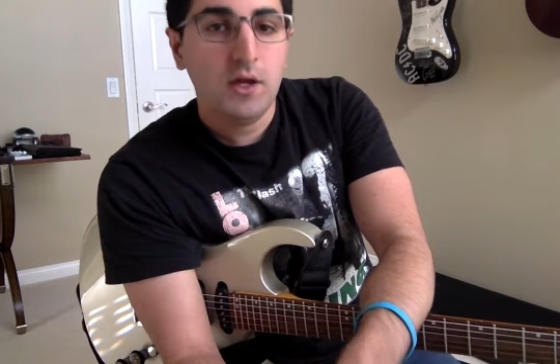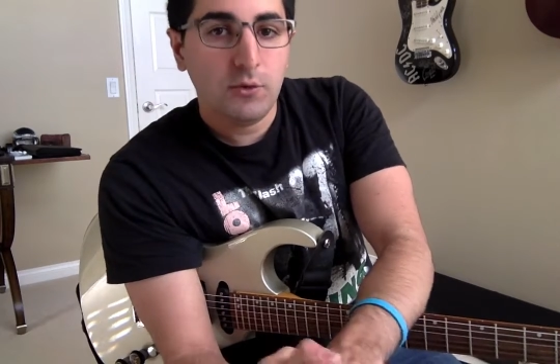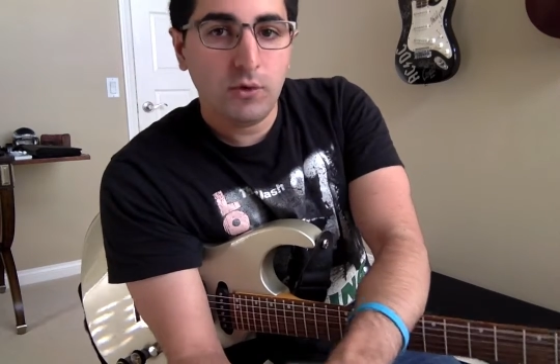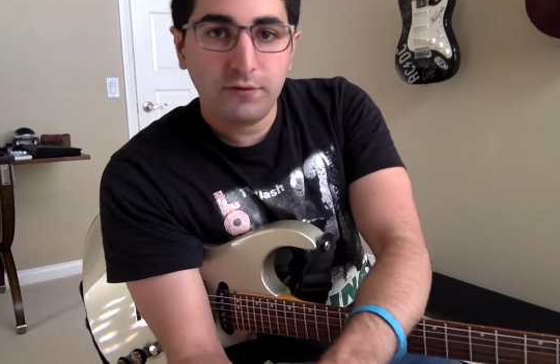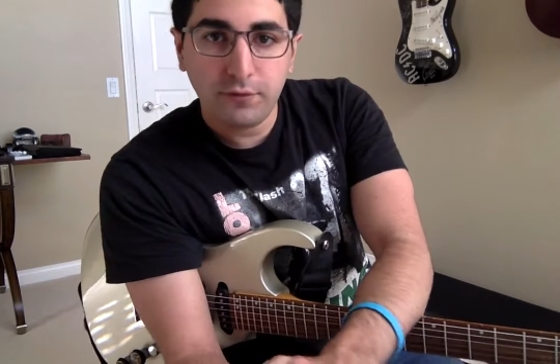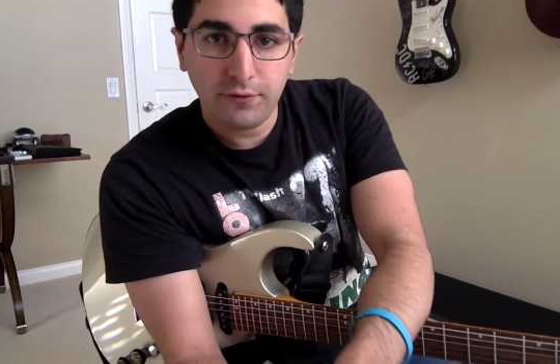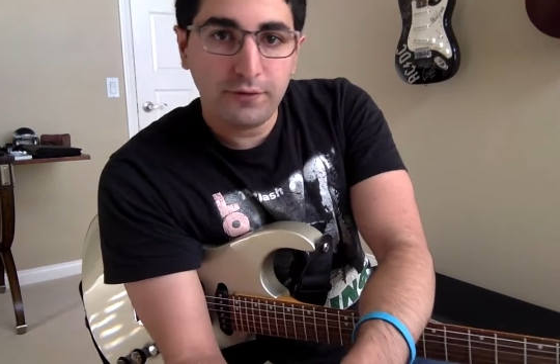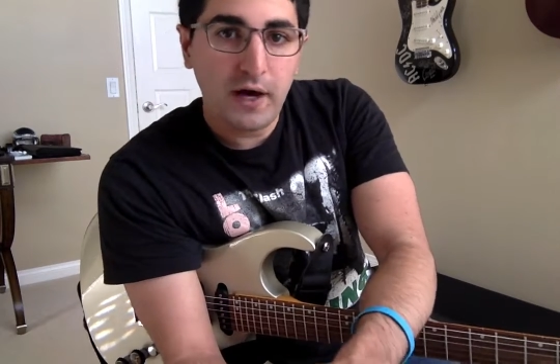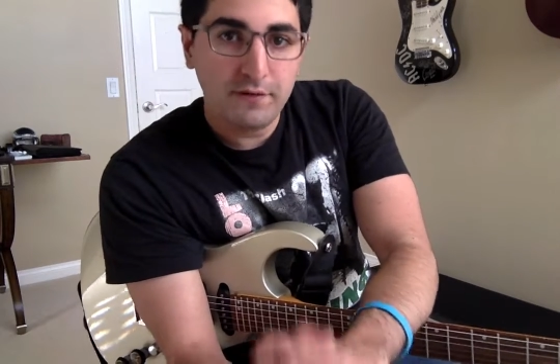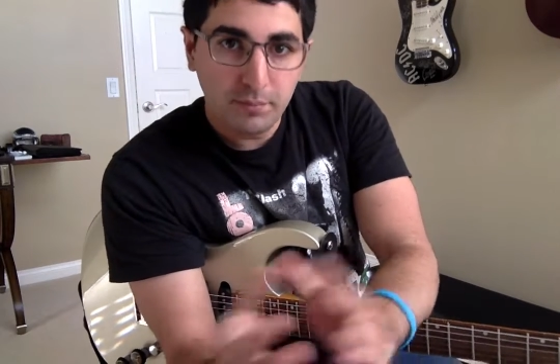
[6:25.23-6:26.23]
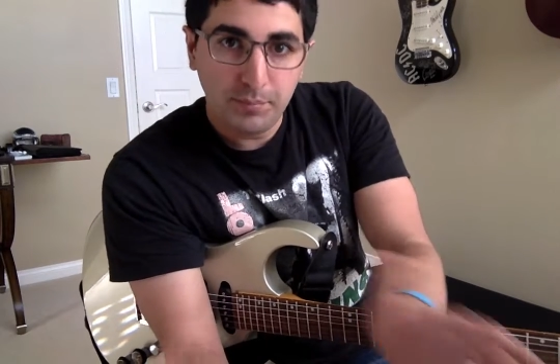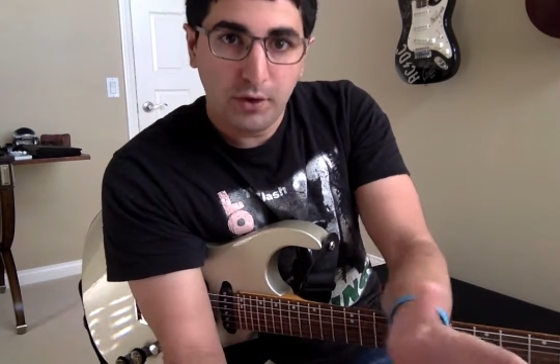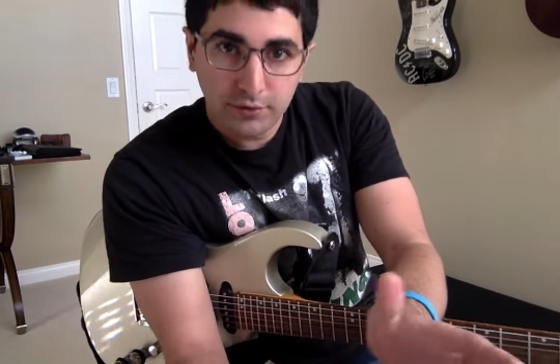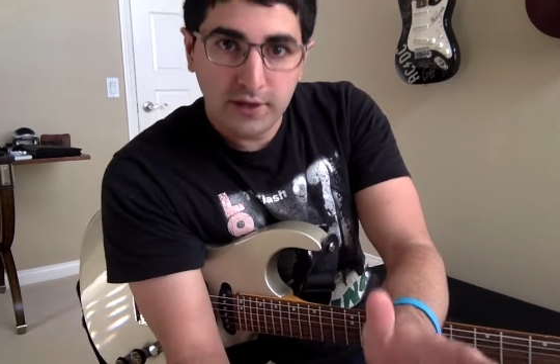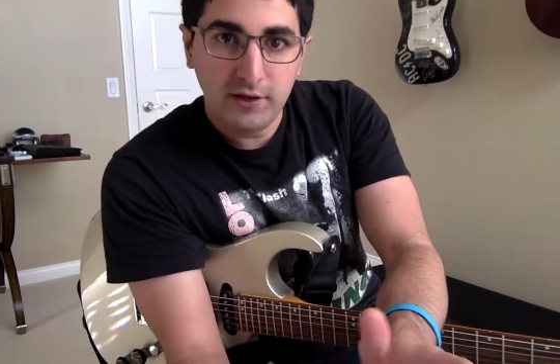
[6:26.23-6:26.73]
The 1, 4, 5 in
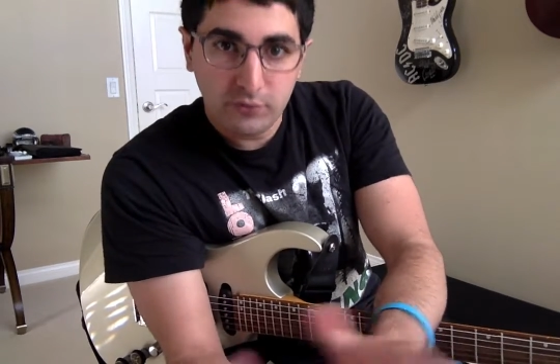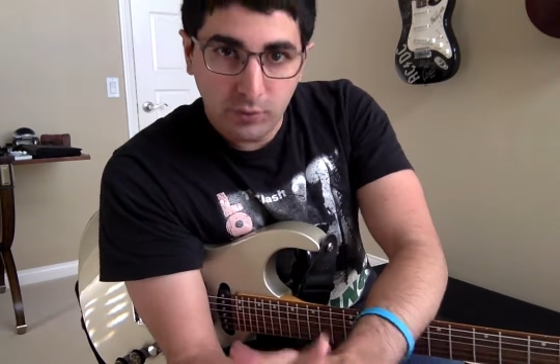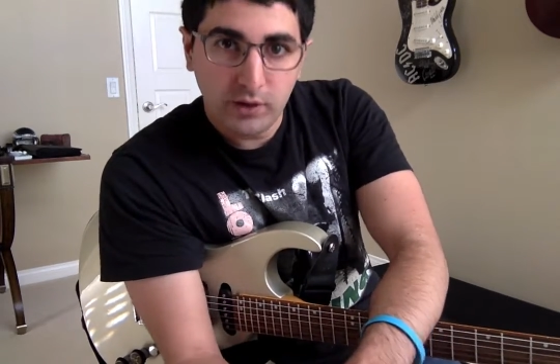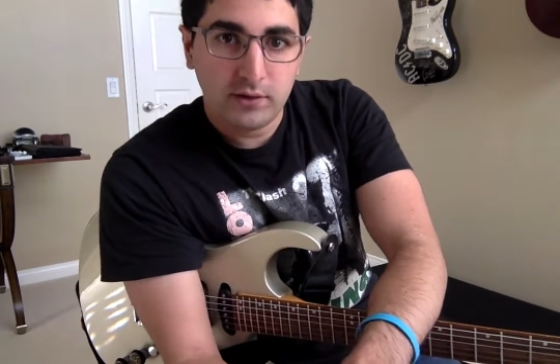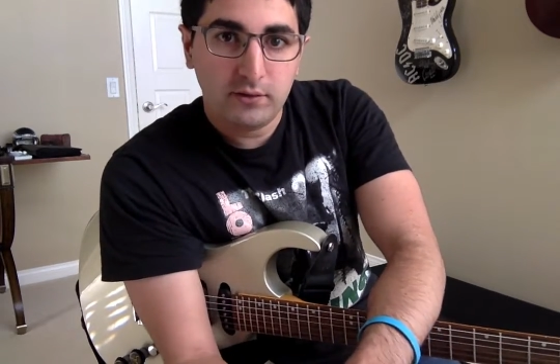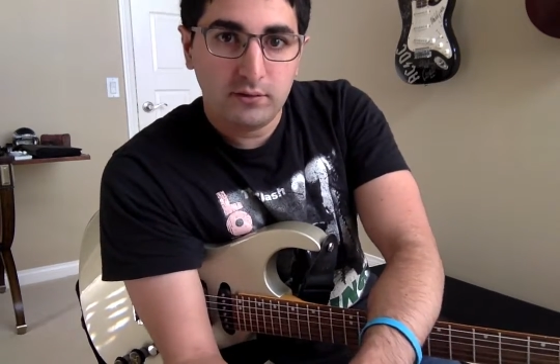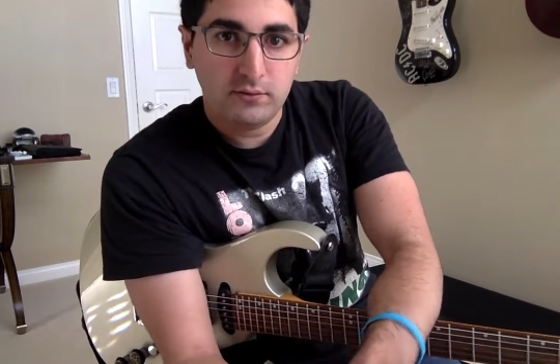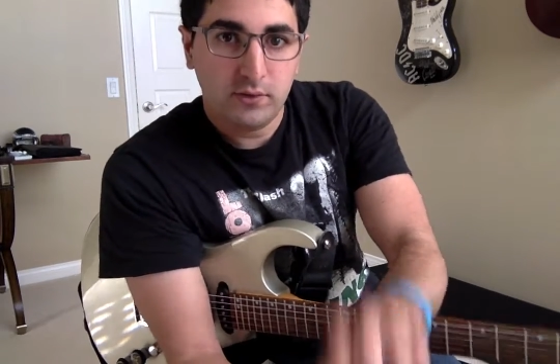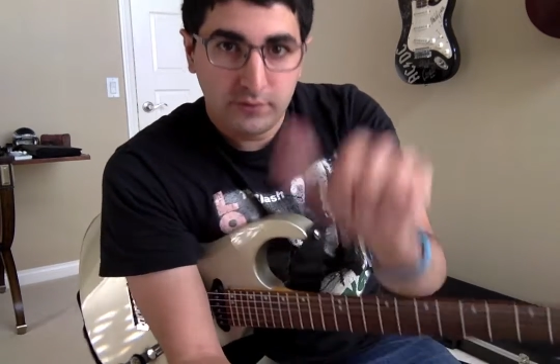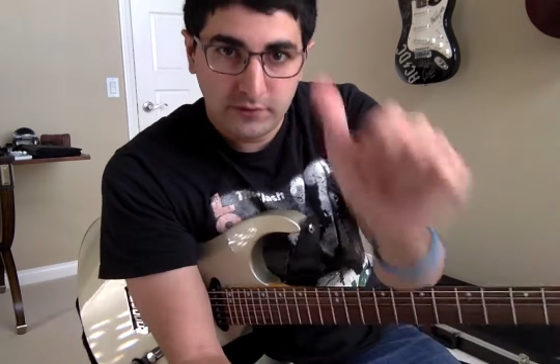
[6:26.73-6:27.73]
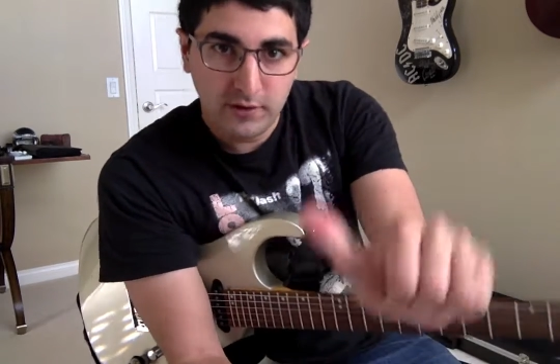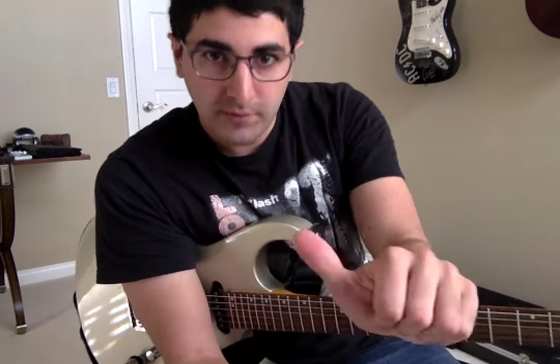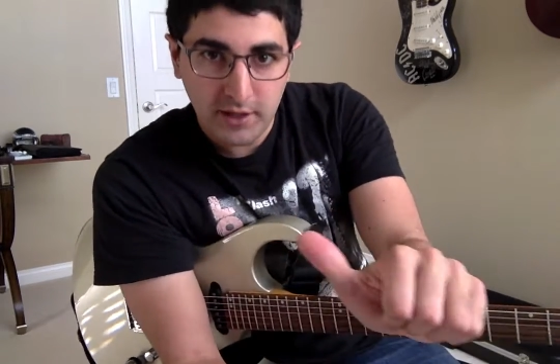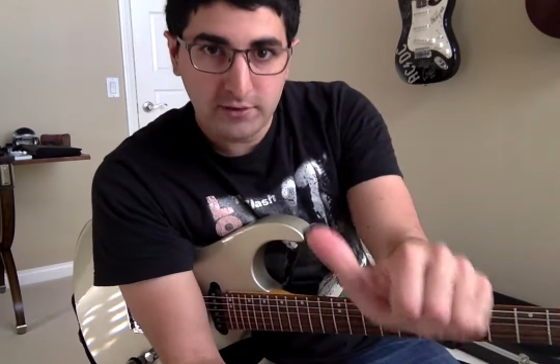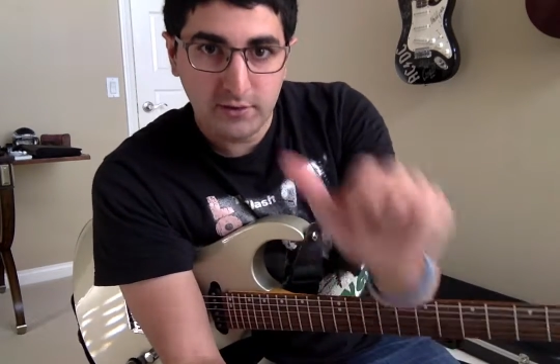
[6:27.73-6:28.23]
both keys work. C
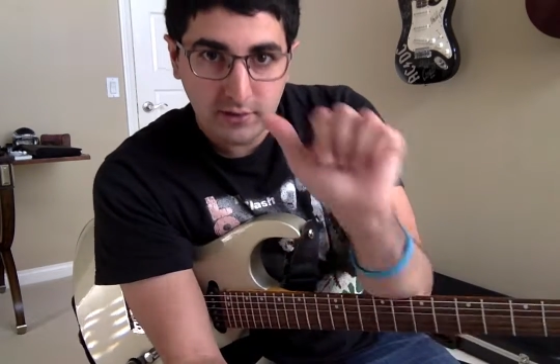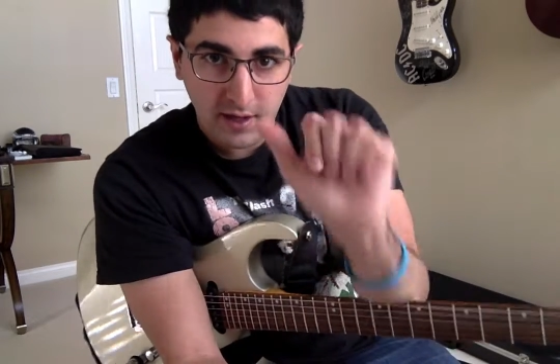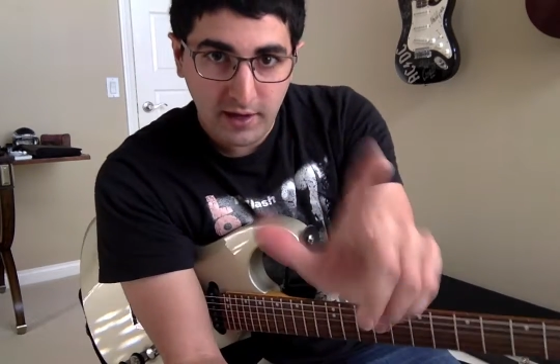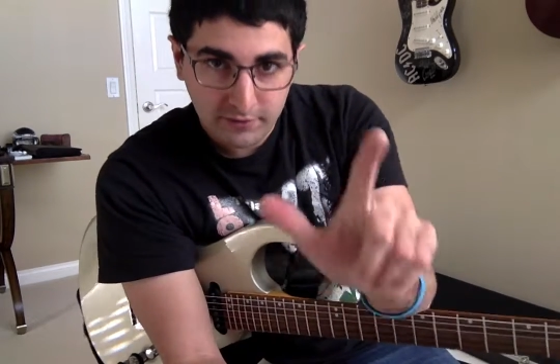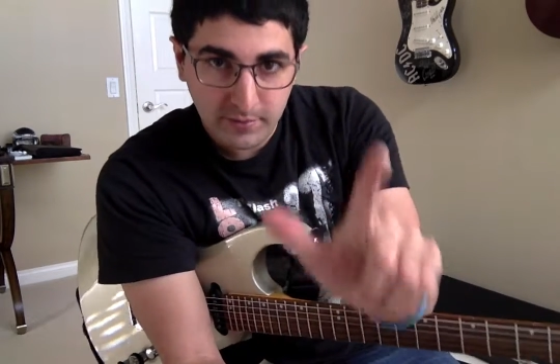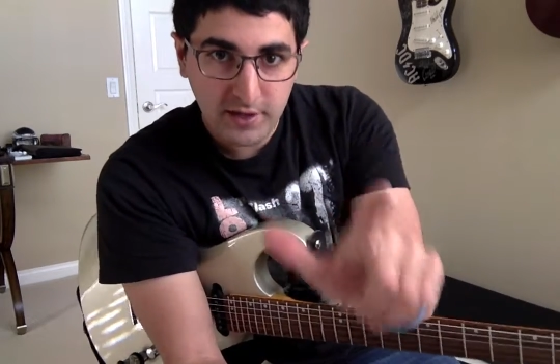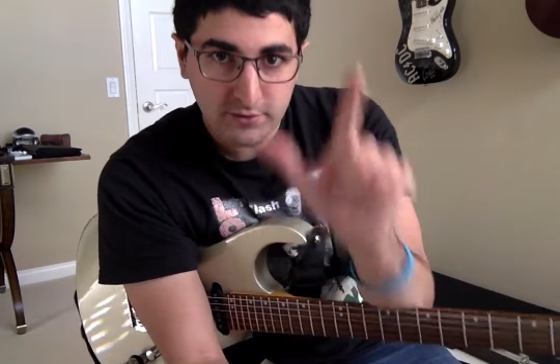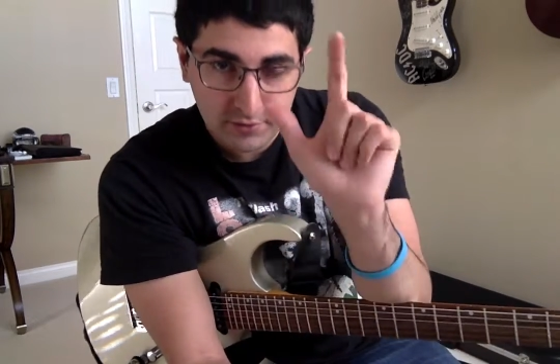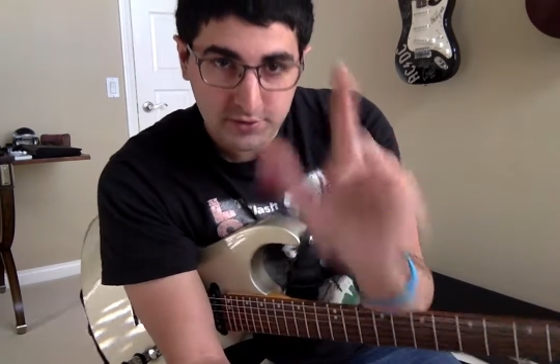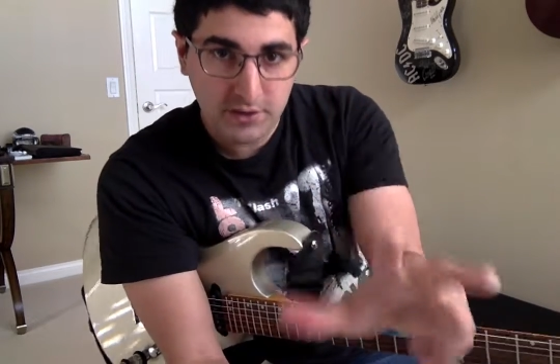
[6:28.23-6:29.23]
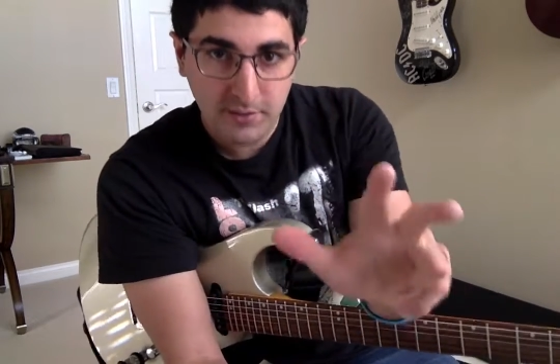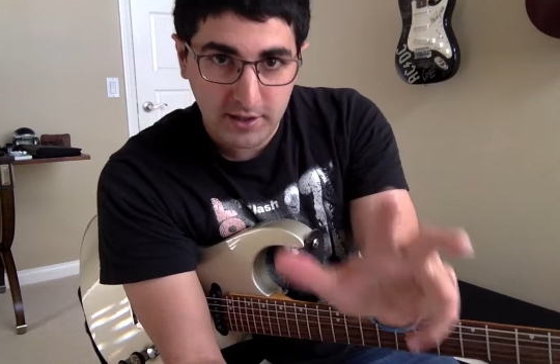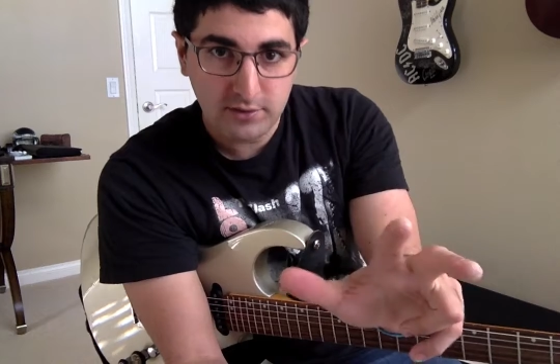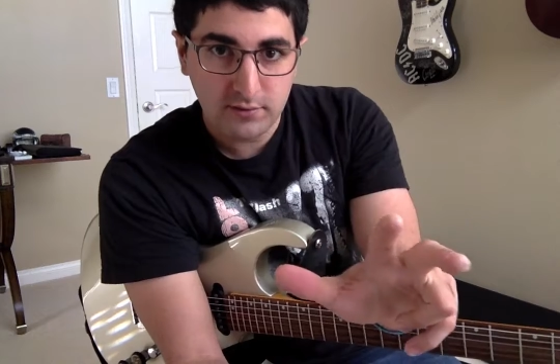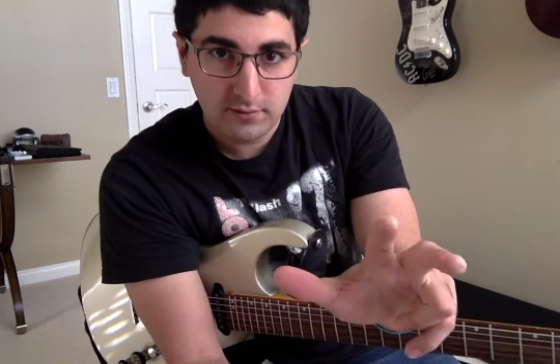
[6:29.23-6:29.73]
major, F major, G
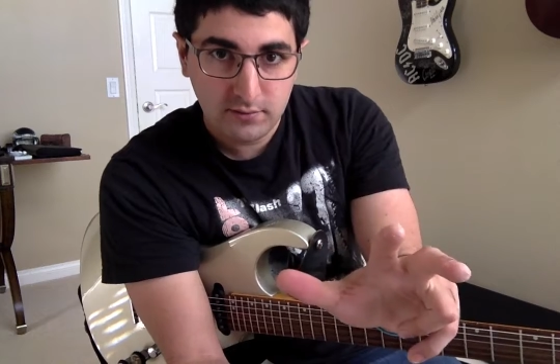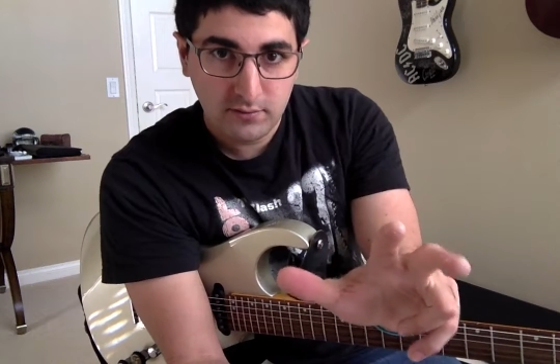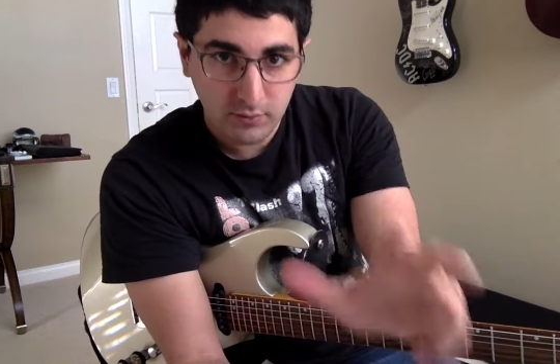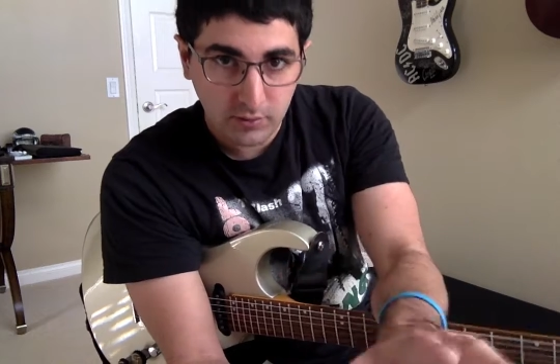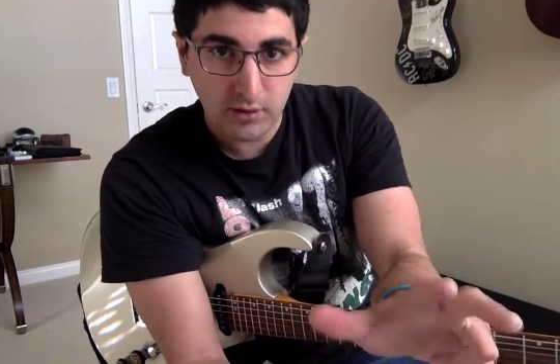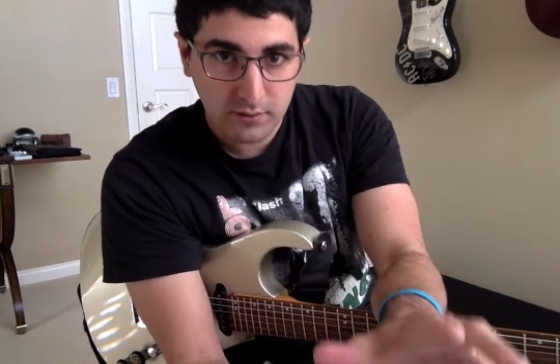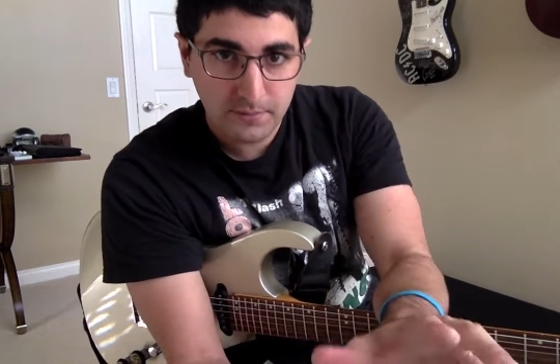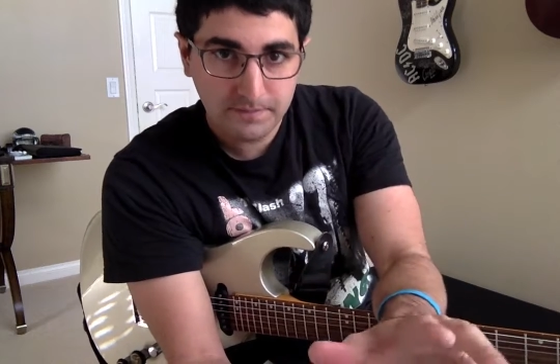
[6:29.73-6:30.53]
major will work.